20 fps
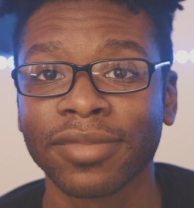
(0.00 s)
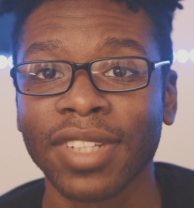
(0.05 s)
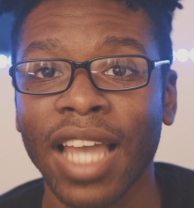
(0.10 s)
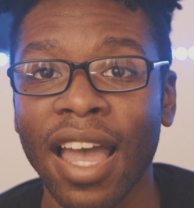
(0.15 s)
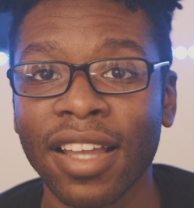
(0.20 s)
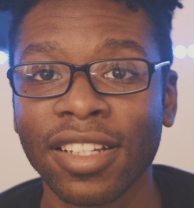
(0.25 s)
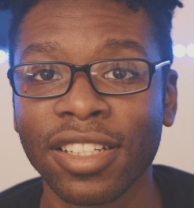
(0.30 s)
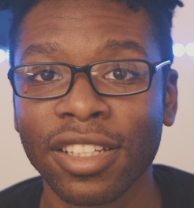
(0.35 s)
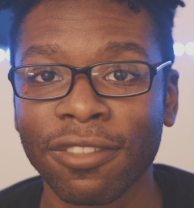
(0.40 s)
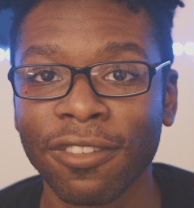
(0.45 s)

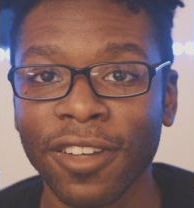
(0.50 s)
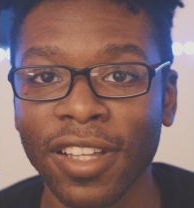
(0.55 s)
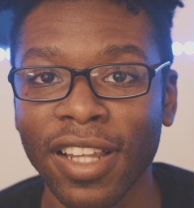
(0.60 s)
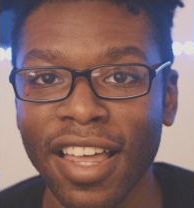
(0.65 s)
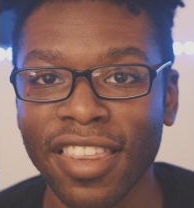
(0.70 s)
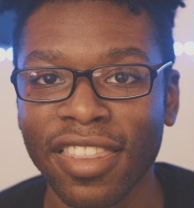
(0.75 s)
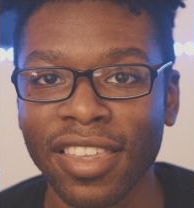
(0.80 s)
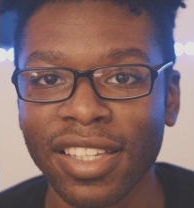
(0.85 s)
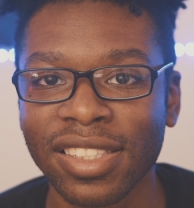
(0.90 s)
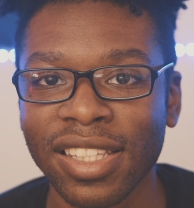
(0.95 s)
I just feel
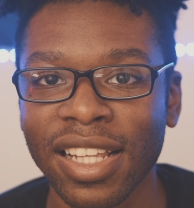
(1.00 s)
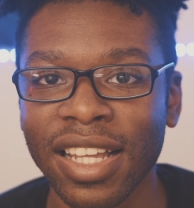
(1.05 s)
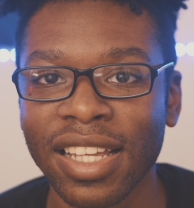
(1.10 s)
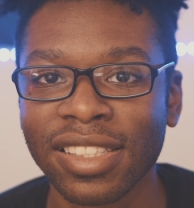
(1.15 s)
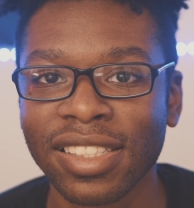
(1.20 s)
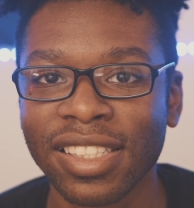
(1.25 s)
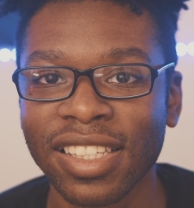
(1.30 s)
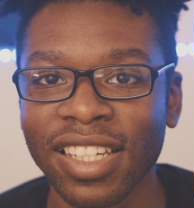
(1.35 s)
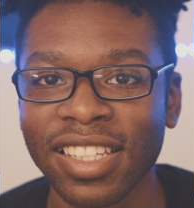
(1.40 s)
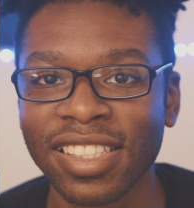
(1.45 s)
like this
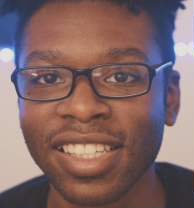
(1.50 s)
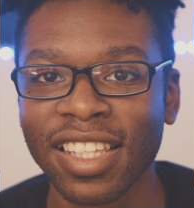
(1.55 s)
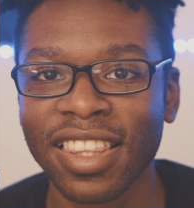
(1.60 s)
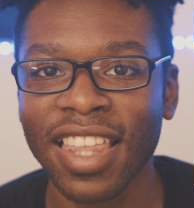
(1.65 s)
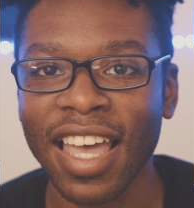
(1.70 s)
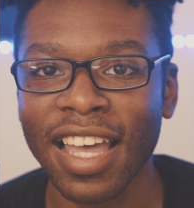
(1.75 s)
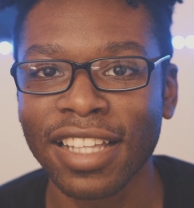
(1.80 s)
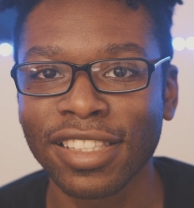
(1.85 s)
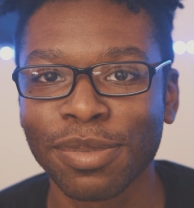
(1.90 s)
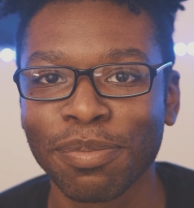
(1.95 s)
lens
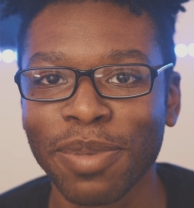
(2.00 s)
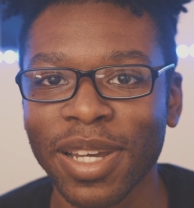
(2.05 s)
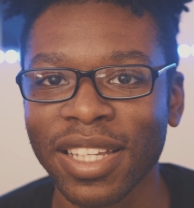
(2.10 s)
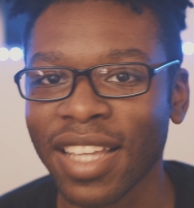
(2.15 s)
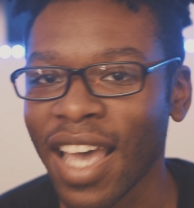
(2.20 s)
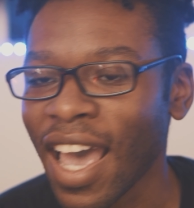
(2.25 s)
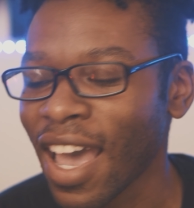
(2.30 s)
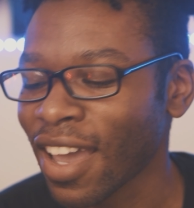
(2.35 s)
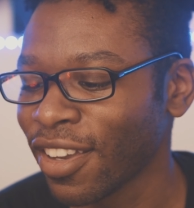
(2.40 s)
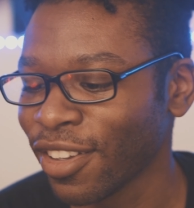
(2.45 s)
isn't that
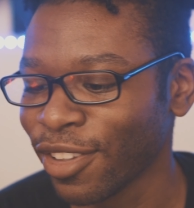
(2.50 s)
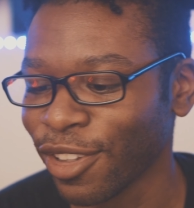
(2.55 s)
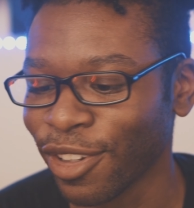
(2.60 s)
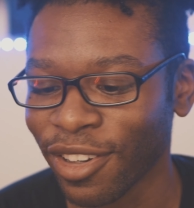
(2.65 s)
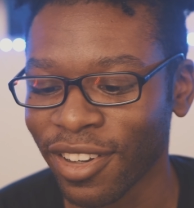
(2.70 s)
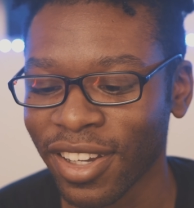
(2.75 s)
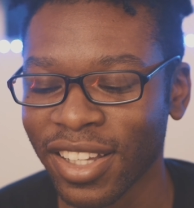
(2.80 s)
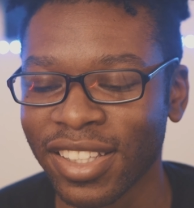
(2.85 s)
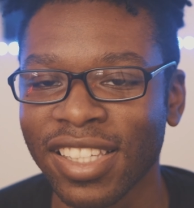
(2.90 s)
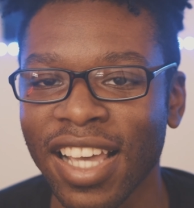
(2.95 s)

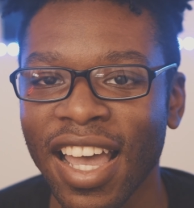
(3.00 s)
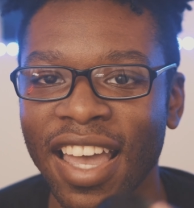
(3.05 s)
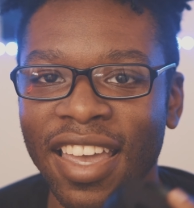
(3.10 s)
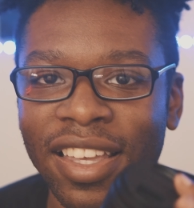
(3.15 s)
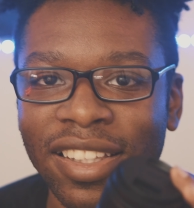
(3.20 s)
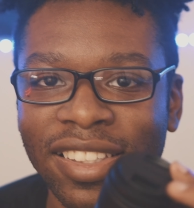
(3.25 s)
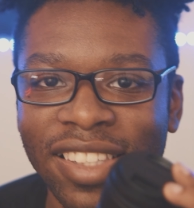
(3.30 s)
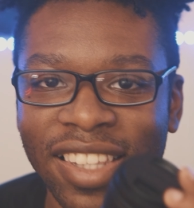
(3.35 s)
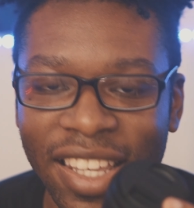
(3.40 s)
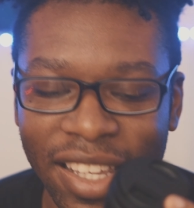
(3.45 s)
spectacular. It's
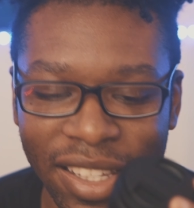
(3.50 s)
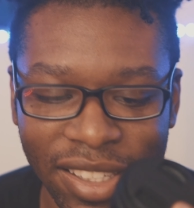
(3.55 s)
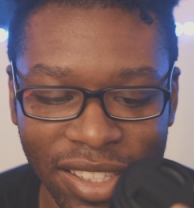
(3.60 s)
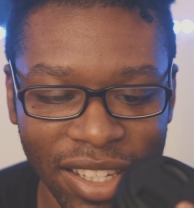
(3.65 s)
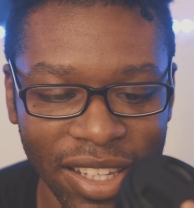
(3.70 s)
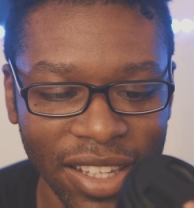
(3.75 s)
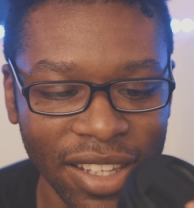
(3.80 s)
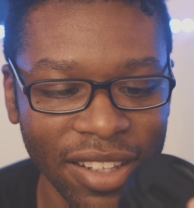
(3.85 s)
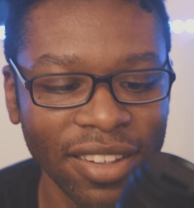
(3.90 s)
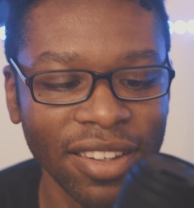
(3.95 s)
like it's
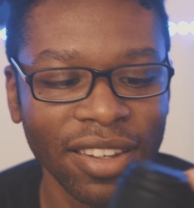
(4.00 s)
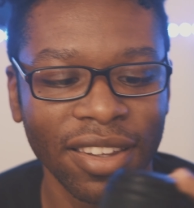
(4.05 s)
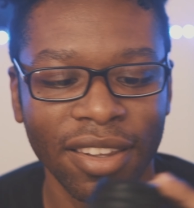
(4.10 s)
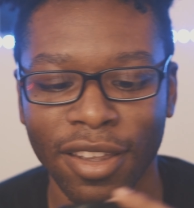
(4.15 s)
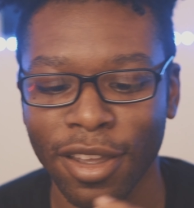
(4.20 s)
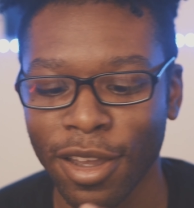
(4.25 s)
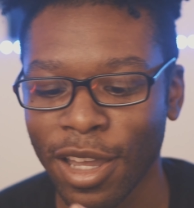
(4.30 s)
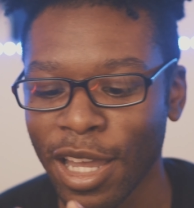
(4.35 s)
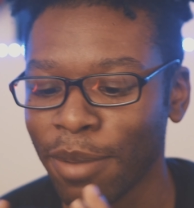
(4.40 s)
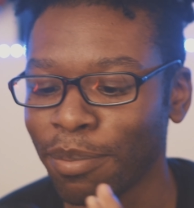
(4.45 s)
decent,
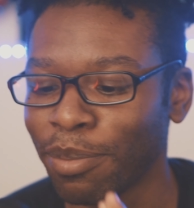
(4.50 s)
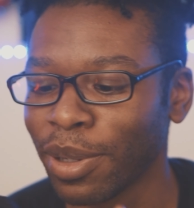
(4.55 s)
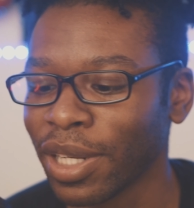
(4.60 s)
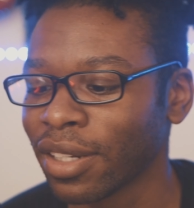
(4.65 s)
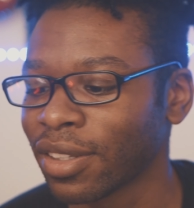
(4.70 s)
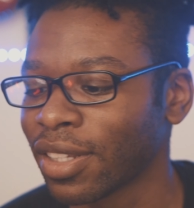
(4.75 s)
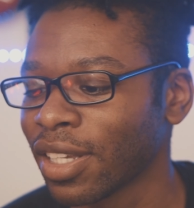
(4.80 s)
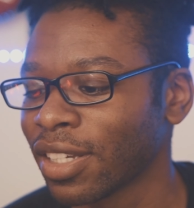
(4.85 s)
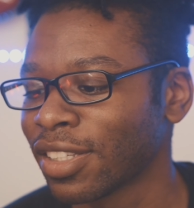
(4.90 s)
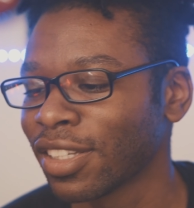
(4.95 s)

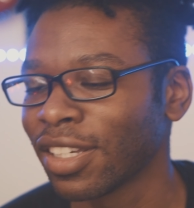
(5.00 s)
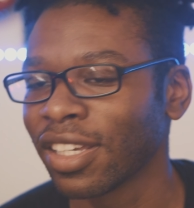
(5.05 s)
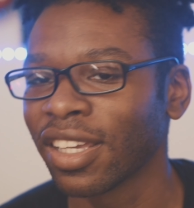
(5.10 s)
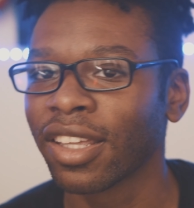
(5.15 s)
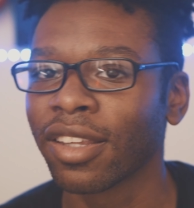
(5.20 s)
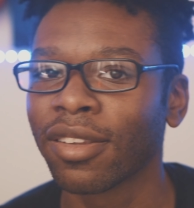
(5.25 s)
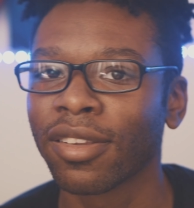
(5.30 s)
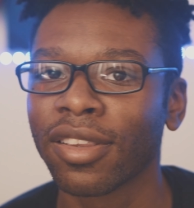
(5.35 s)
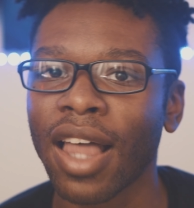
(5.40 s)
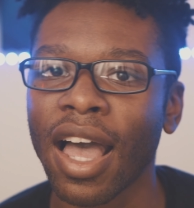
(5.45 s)
but it
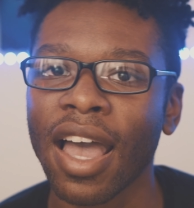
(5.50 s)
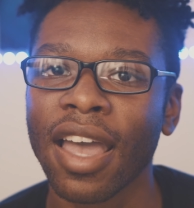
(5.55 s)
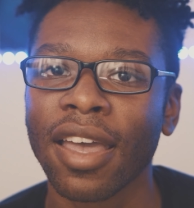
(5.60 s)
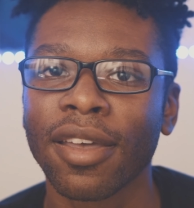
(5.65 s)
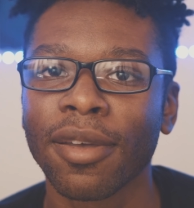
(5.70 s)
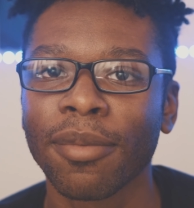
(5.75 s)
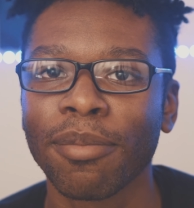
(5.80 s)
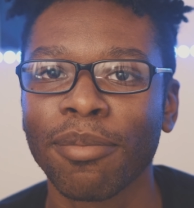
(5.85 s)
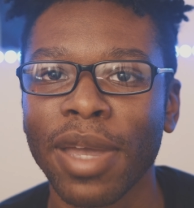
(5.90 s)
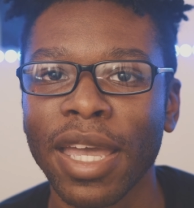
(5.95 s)
doesn't
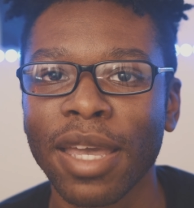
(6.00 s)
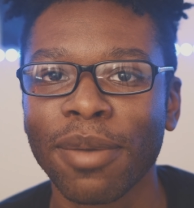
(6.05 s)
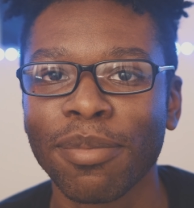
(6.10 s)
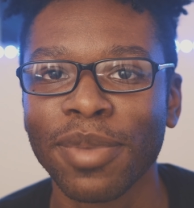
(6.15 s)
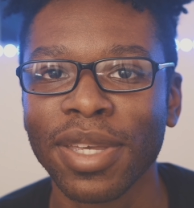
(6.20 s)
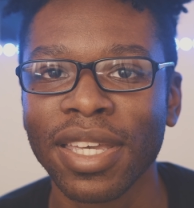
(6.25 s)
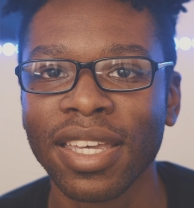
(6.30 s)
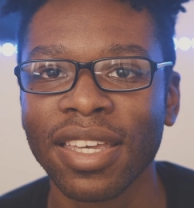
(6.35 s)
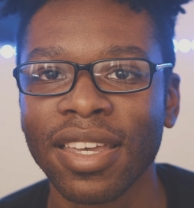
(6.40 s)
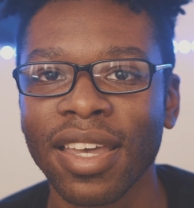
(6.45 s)
like make
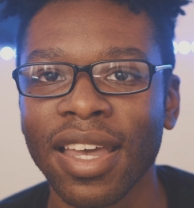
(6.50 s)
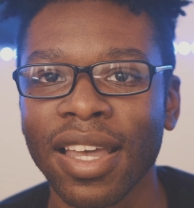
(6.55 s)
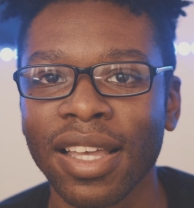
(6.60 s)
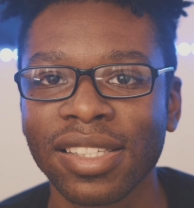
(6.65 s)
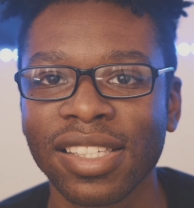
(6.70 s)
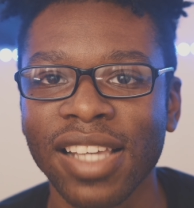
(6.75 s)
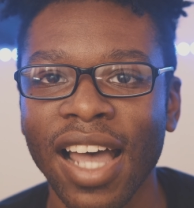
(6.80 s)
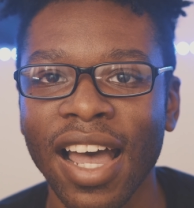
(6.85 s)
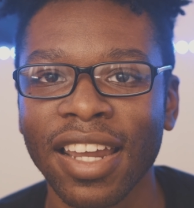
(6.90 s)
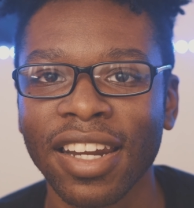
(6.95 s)
me
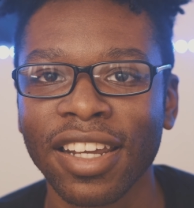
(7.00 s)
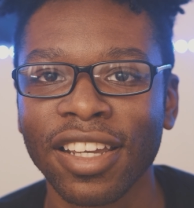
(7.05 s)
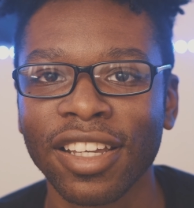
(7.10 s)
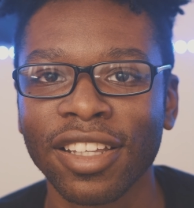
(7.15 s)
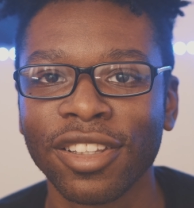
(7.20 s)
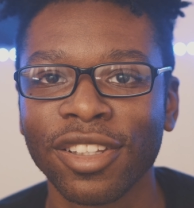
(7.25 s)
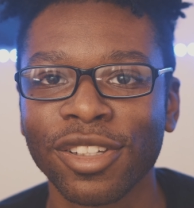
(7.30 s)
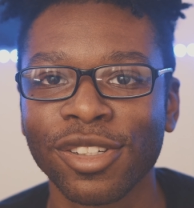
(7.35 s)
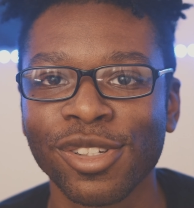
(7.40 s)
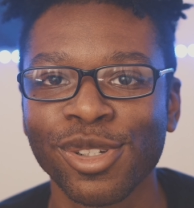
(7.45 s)

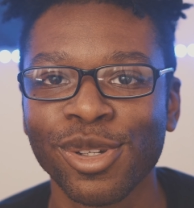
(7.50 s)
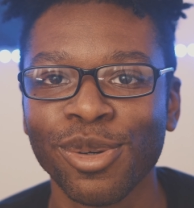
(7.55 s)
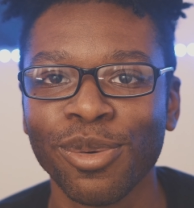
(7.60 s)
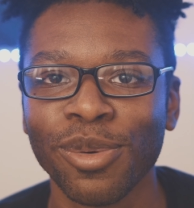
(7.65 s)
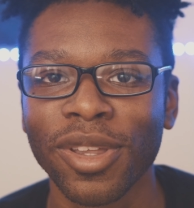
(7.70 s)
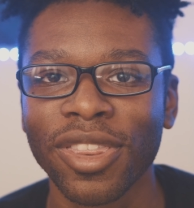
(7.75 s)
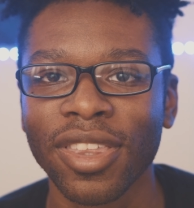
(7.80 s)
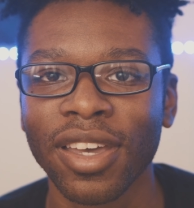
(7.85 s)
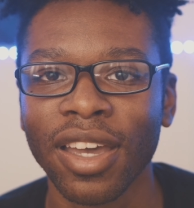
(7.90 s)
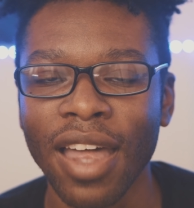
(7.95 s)
excited to shoot
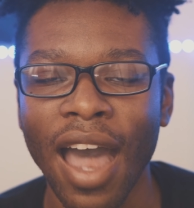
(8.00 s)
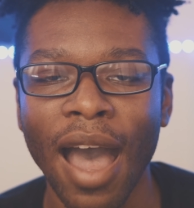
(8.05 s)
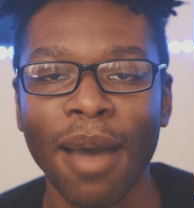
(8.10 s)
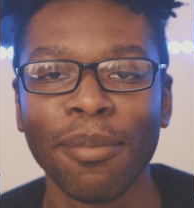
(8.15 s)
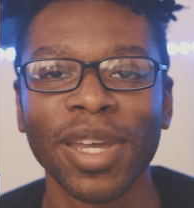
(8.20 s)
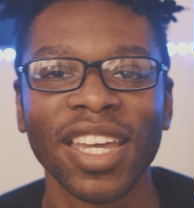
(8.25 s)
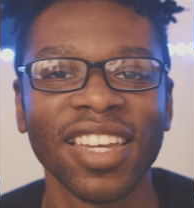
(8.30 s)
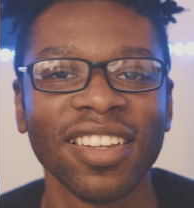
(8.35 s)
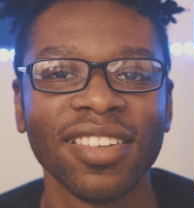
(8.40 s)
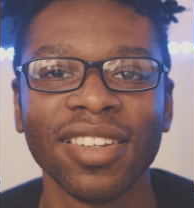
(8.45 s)
with it. I
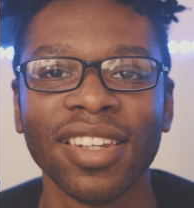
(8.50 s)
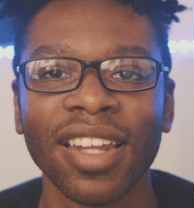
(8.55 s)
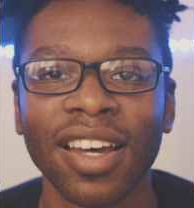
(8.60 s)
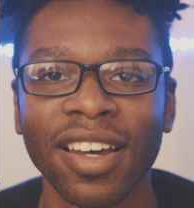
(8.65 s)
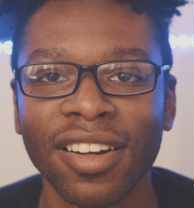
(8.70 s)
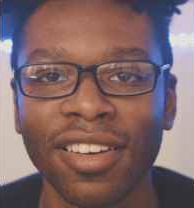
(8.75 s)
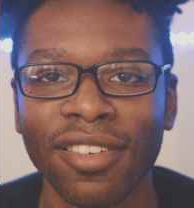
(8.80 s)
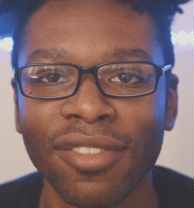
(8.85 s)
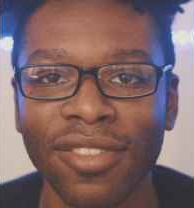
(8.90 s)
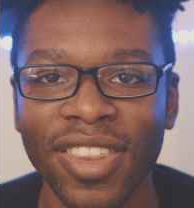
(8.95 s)
mean,
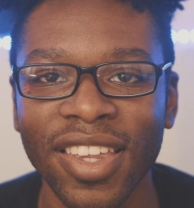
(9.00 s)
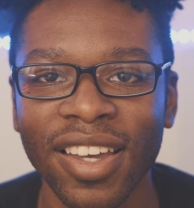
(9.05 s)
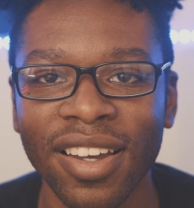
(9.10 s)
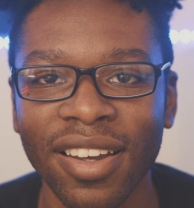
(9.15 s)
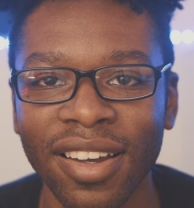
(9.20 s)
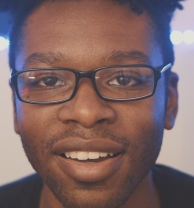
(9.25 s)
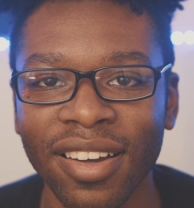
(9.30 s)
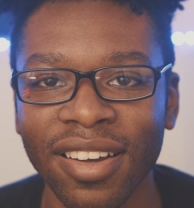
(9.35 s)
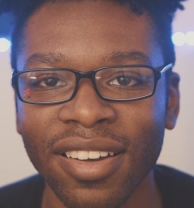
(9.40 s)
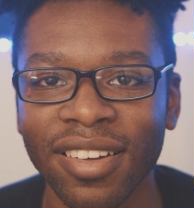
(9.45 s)
none of
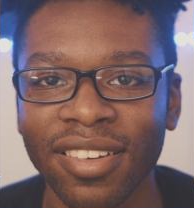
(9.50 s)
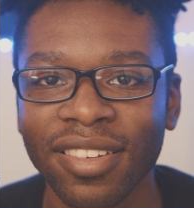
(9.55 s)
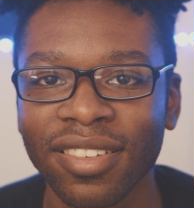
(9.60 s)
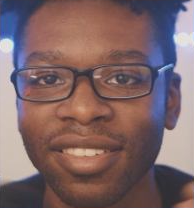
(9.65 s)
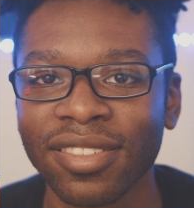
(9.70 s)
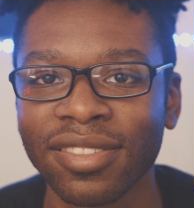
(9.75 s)
the,